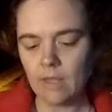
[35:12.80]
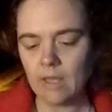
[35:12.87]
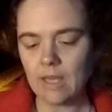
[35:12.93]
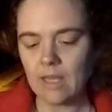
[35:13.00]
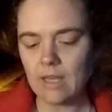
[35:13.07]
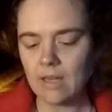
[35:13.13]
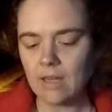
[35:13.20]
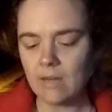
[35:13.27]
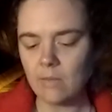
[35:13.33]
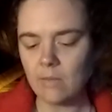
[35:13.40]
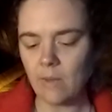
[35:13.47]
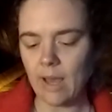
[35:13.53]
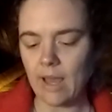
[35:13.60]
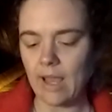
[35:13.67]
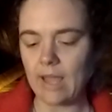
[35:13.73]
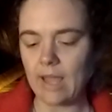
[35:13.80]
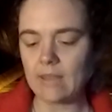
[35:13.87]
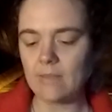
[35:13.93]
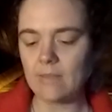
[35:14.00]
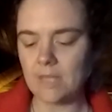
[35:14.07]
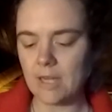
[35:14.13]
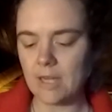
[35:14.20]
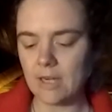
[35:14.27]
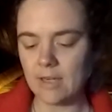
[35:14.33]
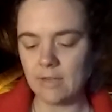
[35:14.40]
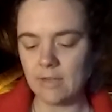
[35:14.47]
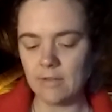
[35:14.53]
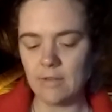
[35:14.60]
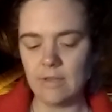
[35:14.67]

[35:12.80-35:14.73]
Eating away at the material,